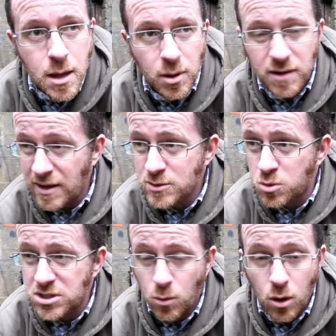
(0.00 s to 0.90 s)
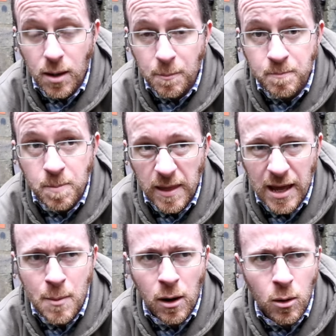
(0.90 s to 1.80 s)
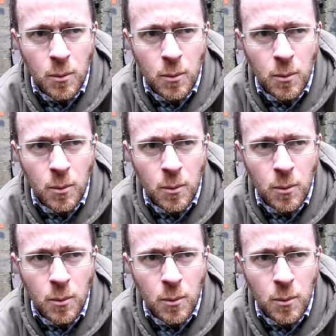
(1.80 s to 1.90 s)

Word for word: But nevertheless, we'll see what um, they came out like